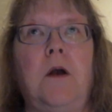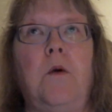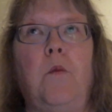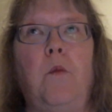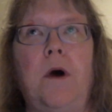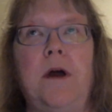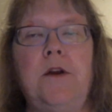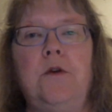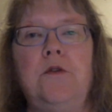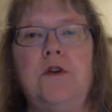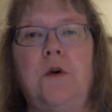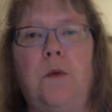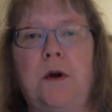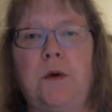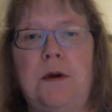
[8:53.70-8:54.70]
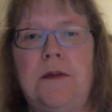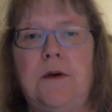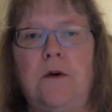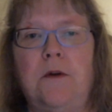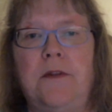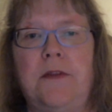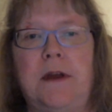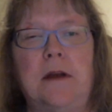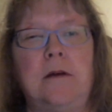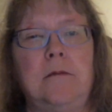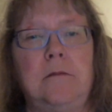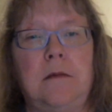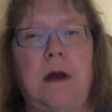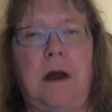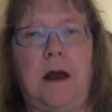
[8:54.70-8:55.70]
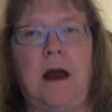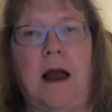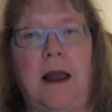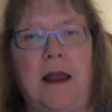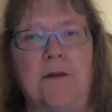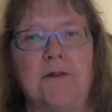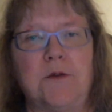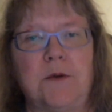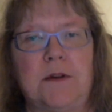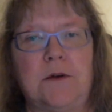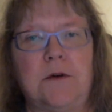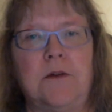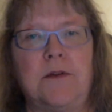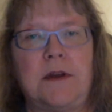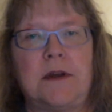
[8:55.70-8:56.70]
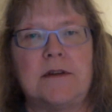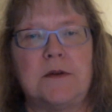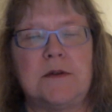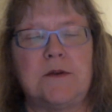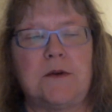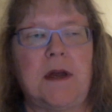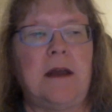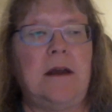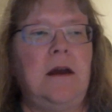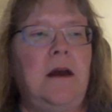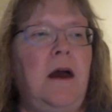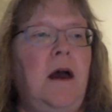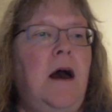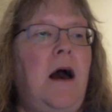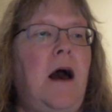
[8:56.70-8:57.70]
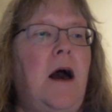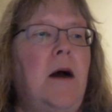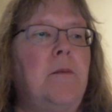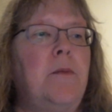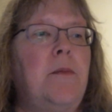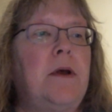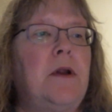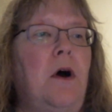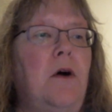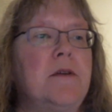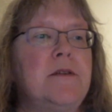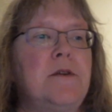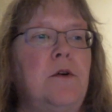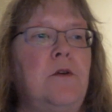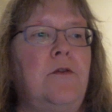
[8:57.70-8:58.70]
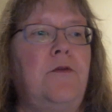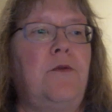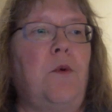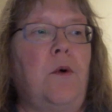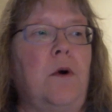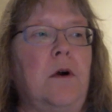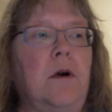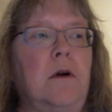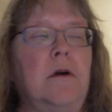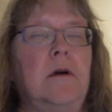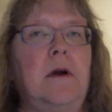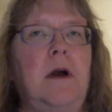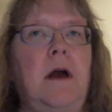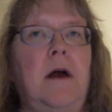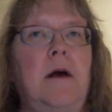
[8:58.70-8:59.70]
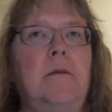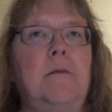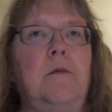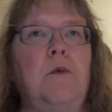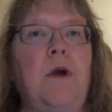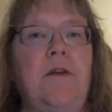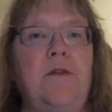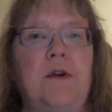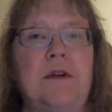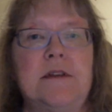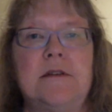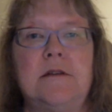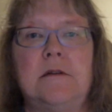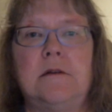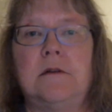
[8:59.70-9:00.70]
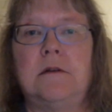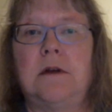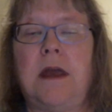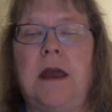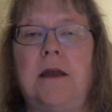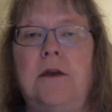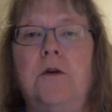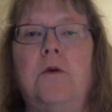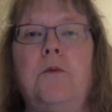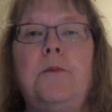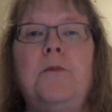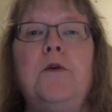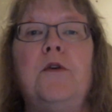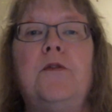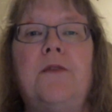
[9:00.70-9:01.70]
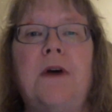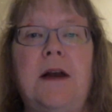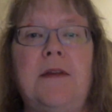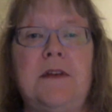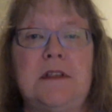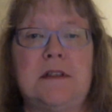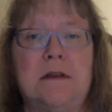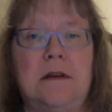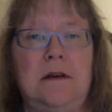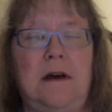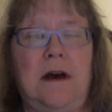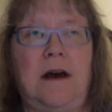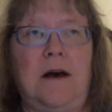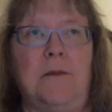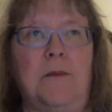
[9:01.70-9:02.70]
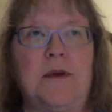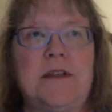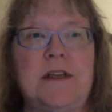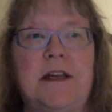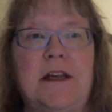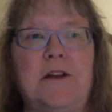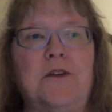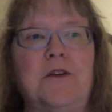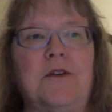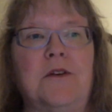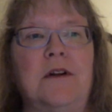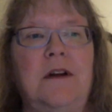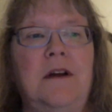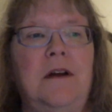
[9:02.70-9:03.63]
one, who don't want to read the whole thing. I have to read the whole thing, so it's okay. But also for reference. Okay, you'll find this particular